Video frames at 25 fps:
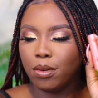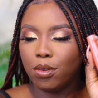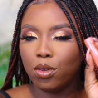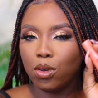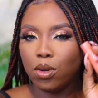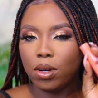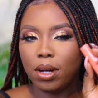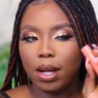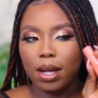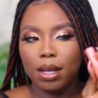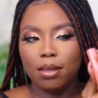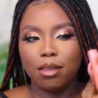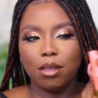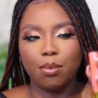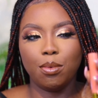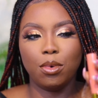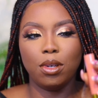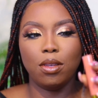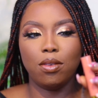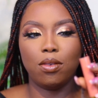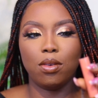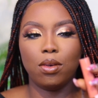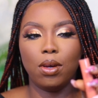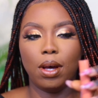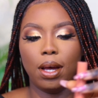So guys, I'm
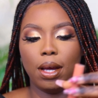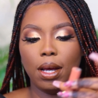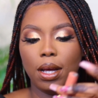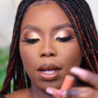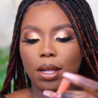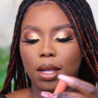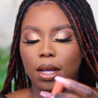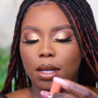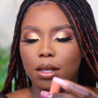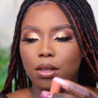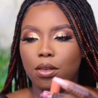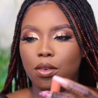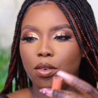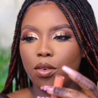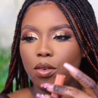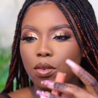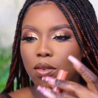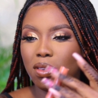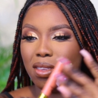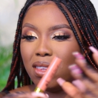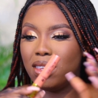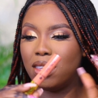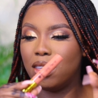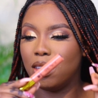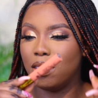going to go ahead and
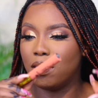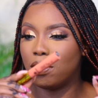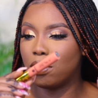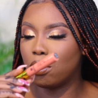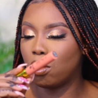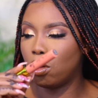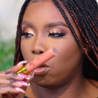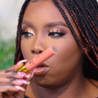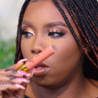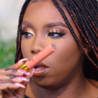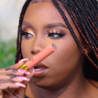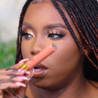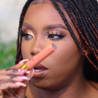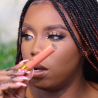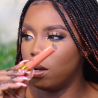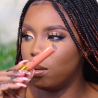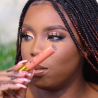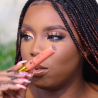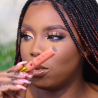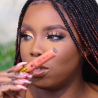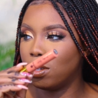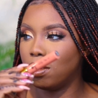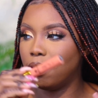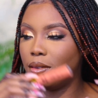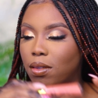use this
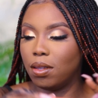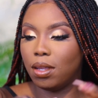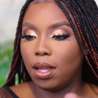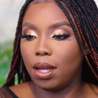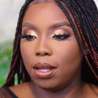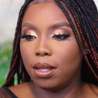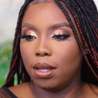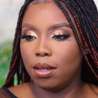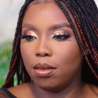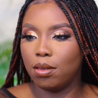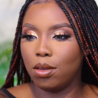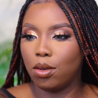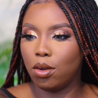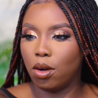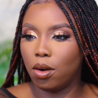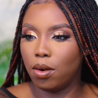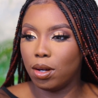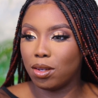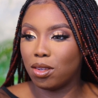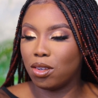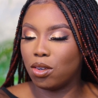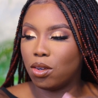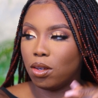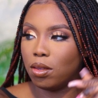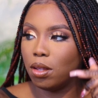concealer that is a
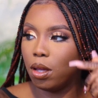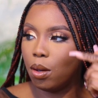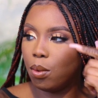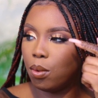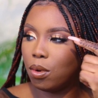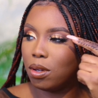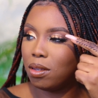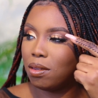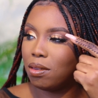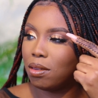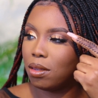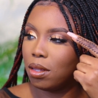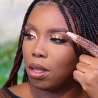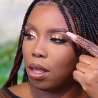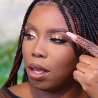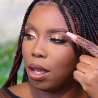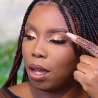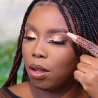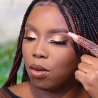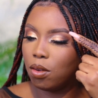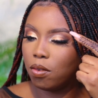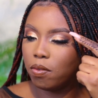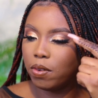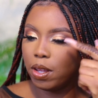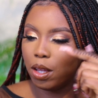corrector because I want a
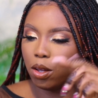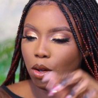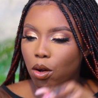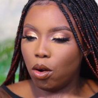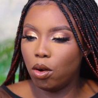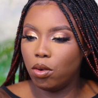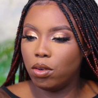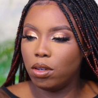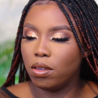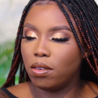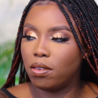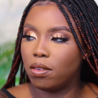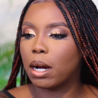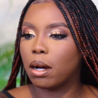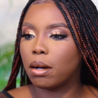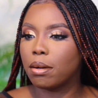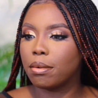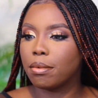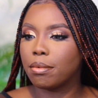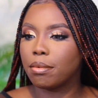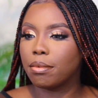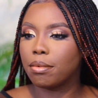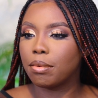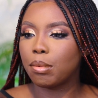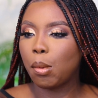kind of like orange
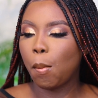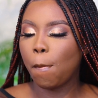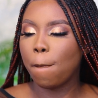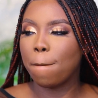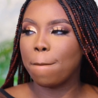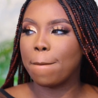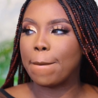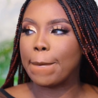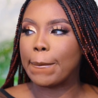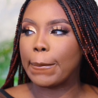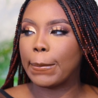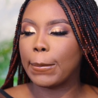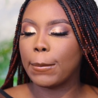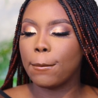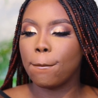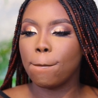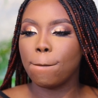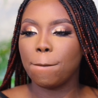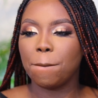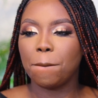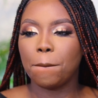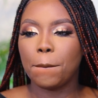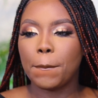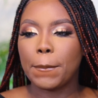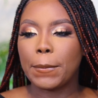tint
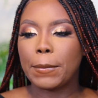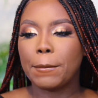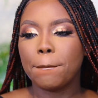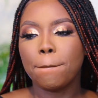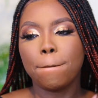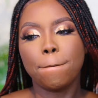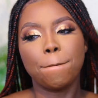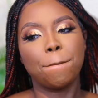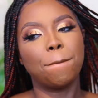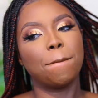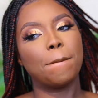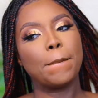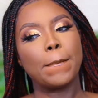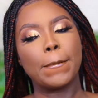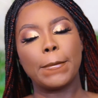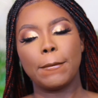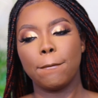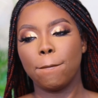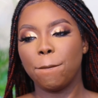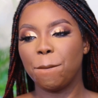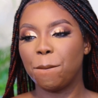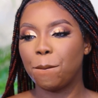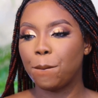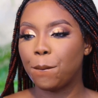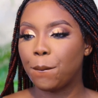to match.
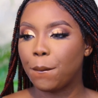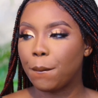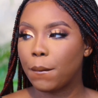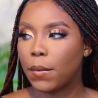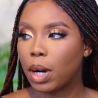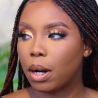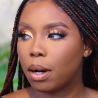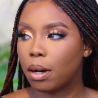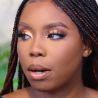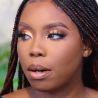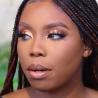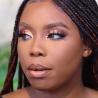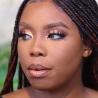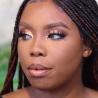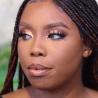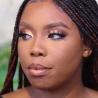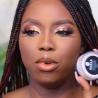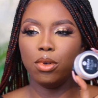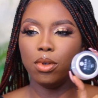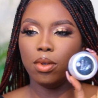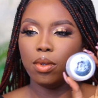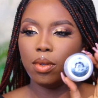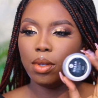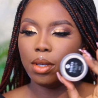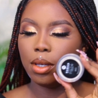I'm
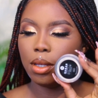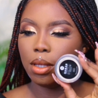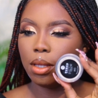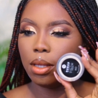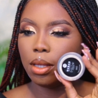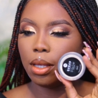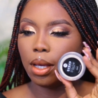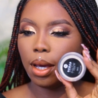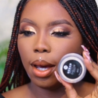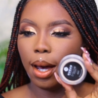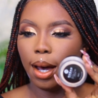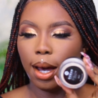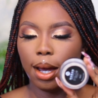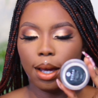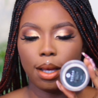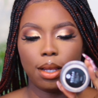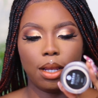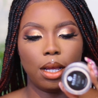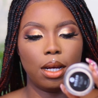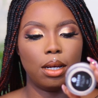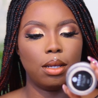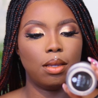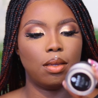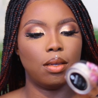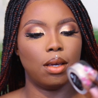using their
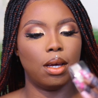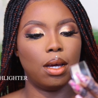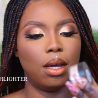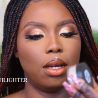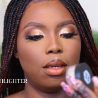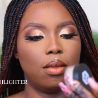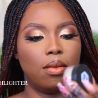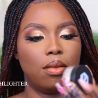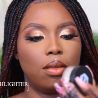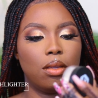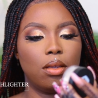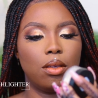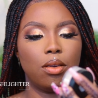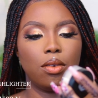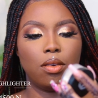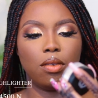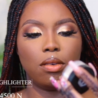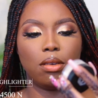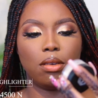highlighter. It's in the